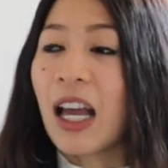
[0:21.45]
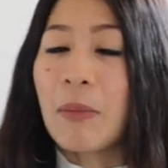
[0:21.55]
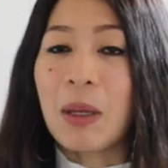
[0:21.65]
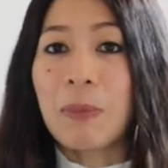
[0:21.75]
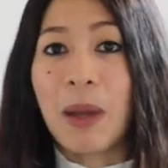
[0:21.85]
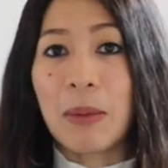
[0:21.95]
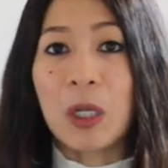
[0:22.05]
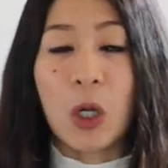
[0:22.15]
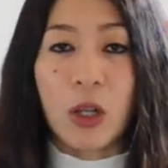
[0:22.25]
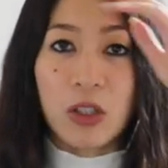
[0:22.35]
I'm in
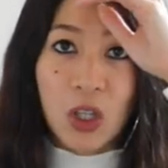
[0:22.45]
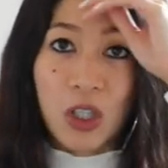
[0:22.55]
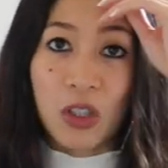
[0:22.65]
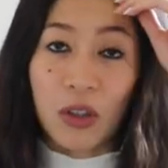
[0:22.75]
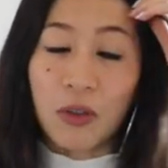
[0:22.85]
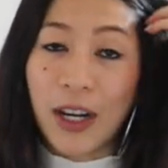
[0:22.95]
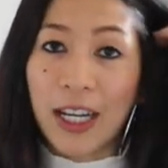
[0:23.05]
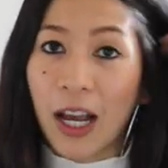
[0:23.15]
baby girl's nursery right